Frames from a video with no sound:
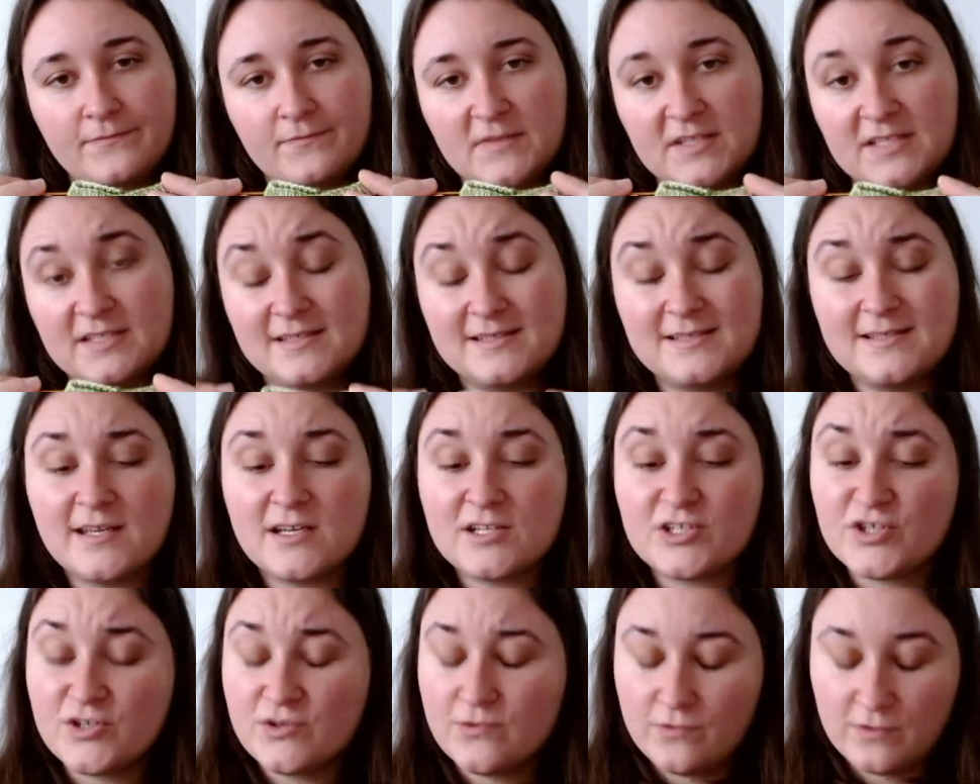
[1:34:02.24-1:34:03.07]
It's
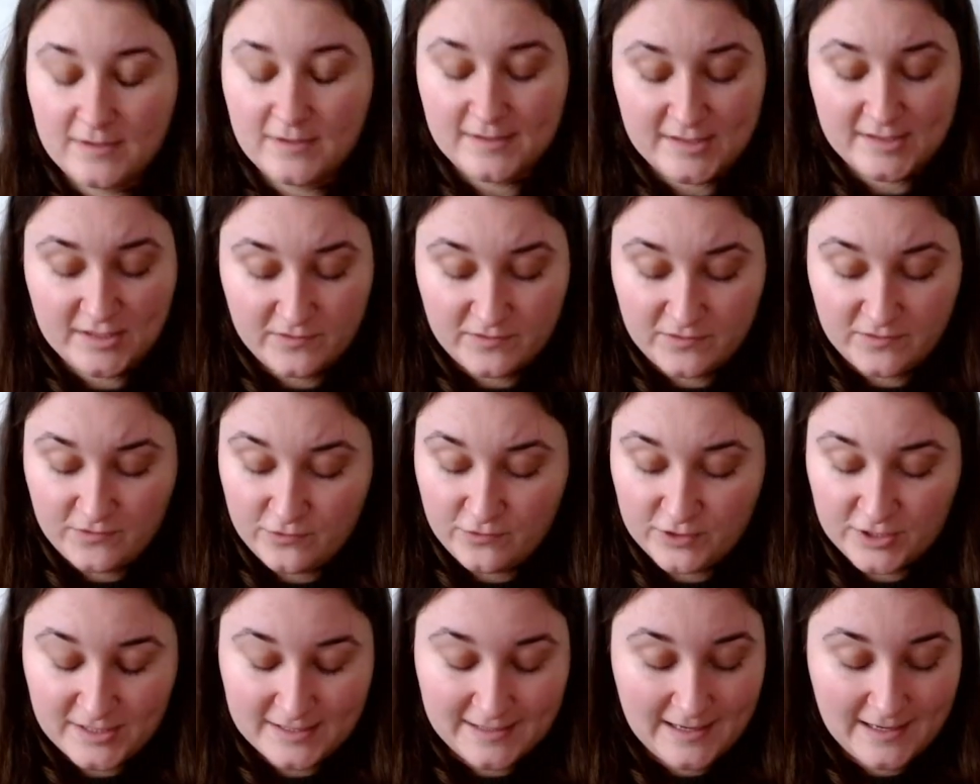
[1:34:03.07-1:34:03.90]
such a gorgeous,
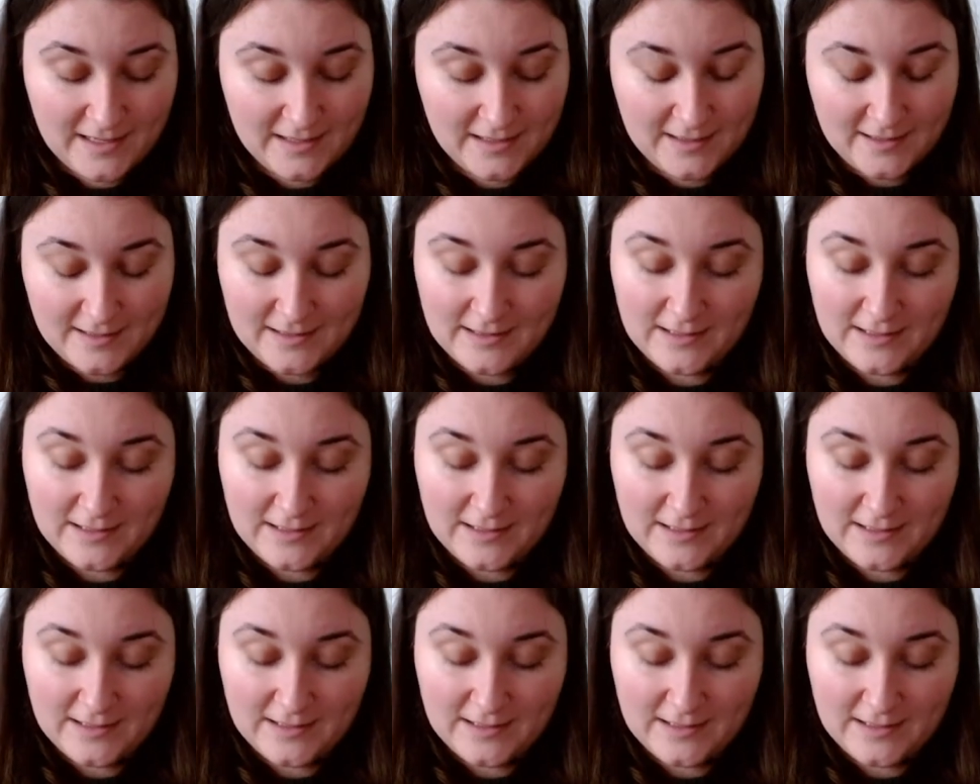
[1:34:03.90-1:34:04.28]
gorgeous colour. I